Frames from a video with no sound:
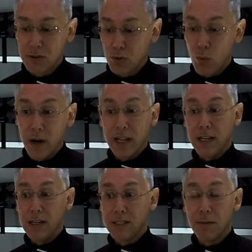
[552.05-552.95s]

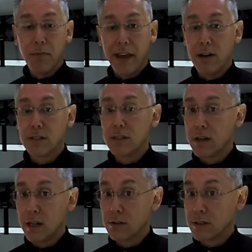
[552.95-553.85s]
20 some thousand
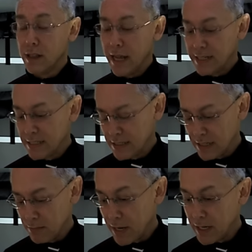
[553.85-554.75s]
dollars less
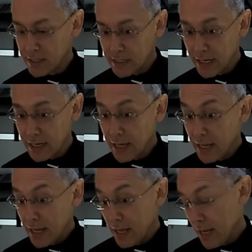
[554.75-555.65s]
than my Ascent
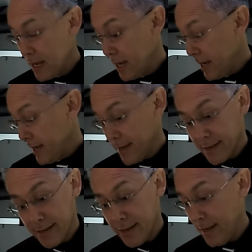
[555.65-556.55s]

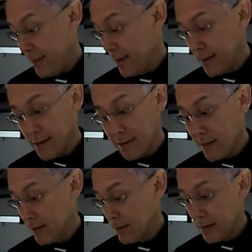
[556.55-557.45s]
and
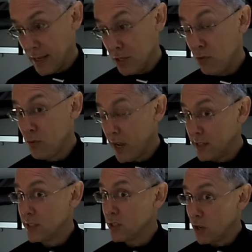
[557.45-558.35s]
you
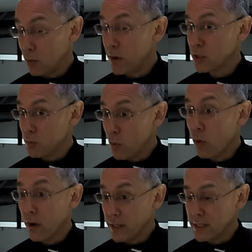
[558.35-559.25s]
get so much
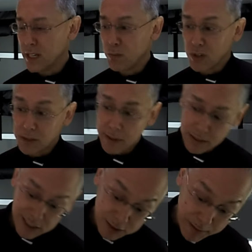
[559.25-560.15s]
more in some
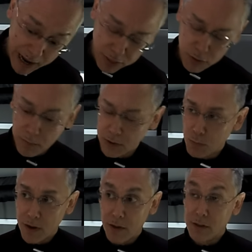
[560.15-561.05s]
respects. This bathroom is
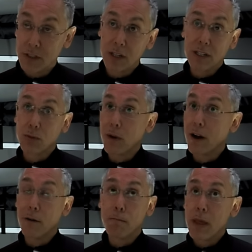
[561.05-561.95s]
one of those things where